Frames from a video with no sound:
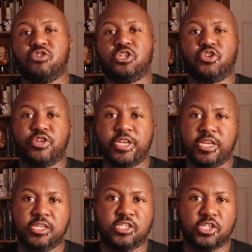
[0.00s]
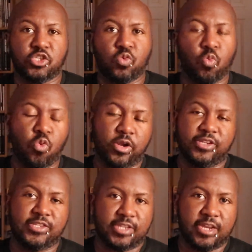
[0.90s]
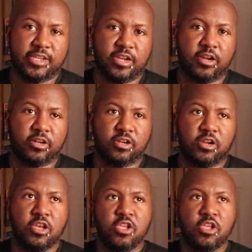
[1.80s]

to create just one side character.